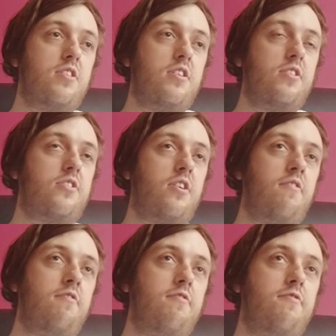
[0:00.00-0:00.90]
it's
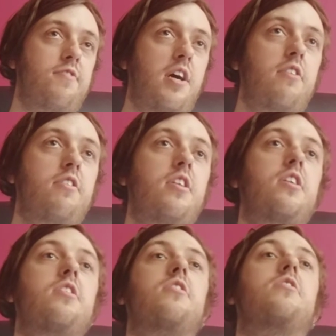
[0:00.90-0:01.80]
a
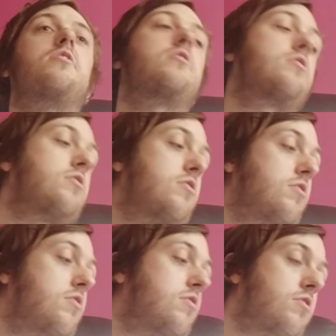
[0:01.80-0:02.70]
very
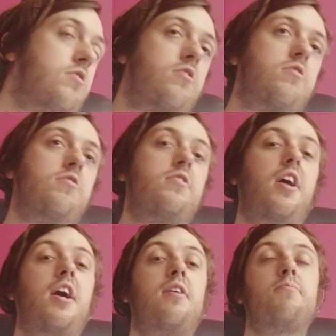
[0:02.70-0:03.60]
good
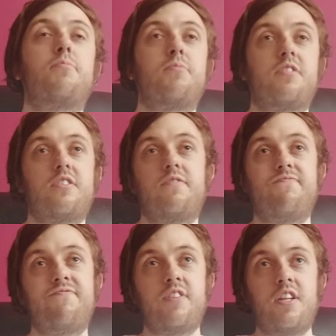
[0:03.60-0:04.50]
album. It's
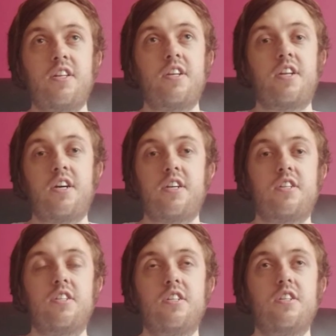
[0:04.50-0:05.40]
nearly a
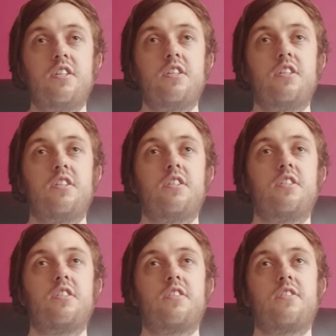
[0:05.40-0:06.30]
9.
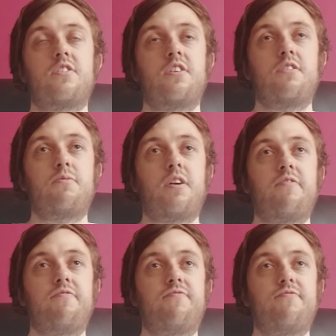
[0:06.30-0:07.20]

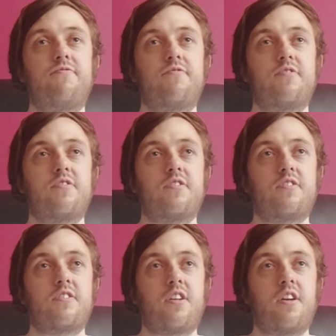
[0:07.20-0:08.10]
So
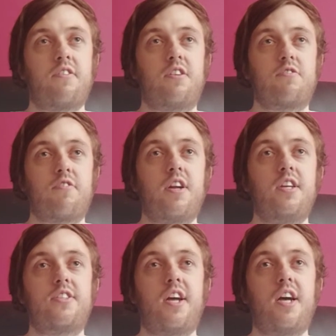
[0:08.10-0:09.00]
like a
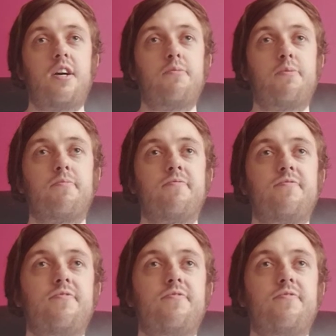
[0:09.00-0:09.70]
great album,